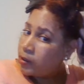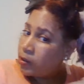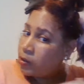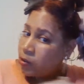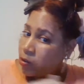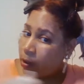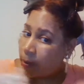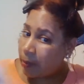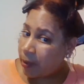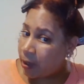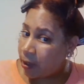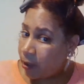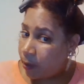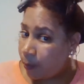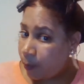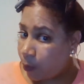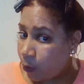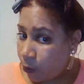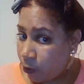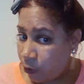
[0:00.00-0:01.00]
So I'm not gonna
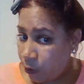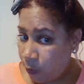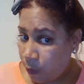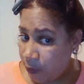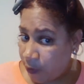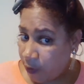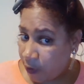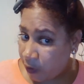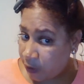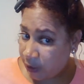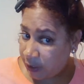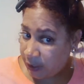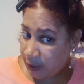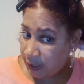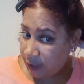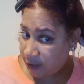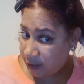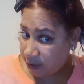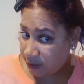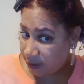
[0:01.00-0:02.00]
bore you with all the
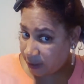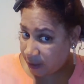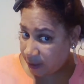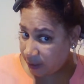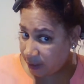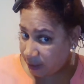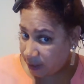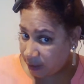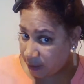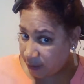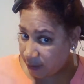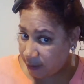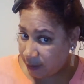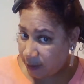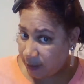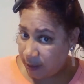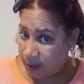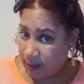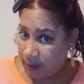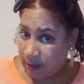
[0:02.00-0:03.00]
details on this.
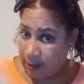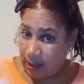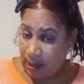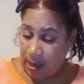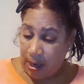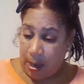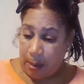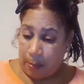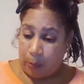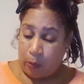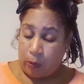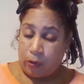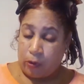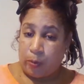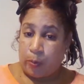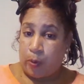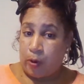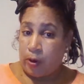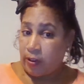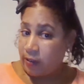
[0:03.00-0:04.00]
I'm going to
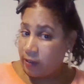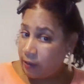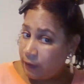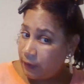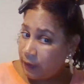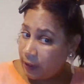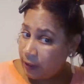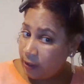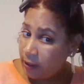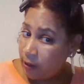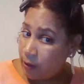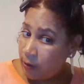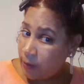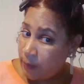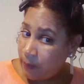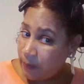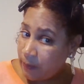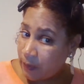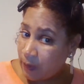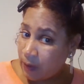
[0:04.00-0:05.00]
pause the video,
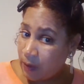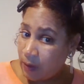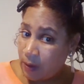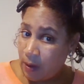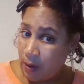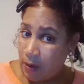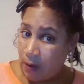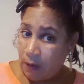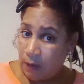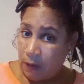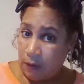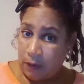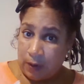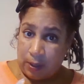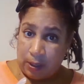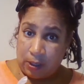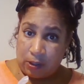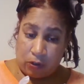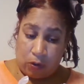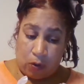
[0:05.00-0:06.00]

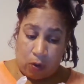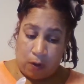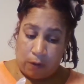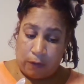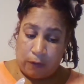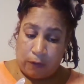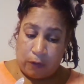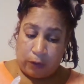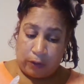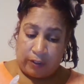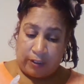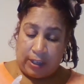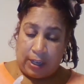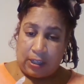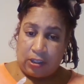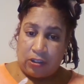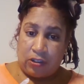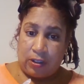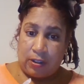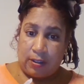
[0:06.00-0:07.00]
finish all 4
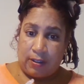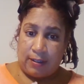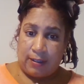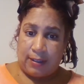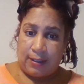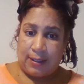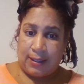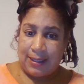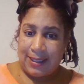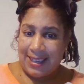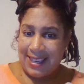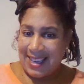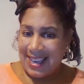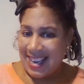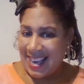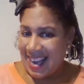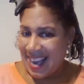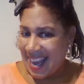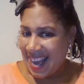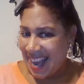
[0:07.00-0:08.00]
sections,
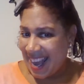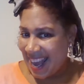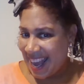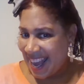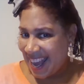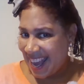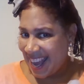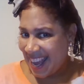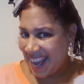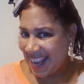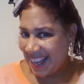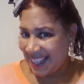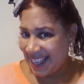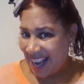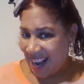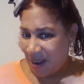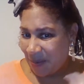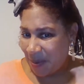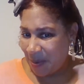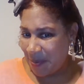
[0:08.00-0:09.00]
and
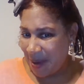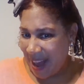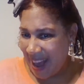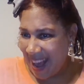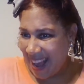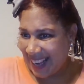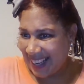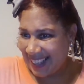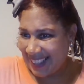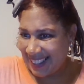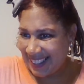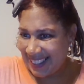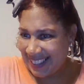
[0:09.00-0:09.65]
I'll be back.